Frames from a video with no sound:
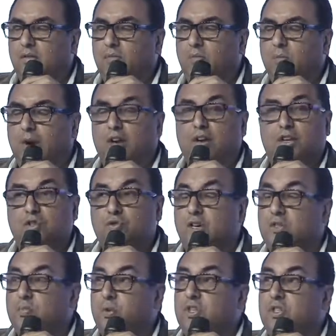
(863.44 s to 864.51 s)
one
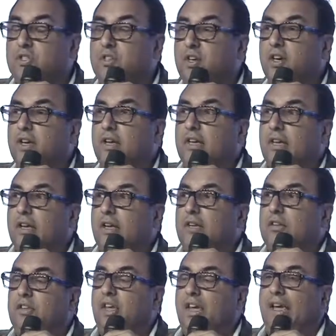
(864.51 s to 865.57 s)
distress, because
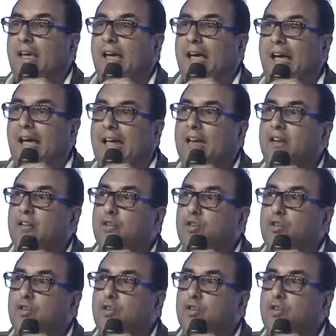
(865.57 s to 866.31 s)
they had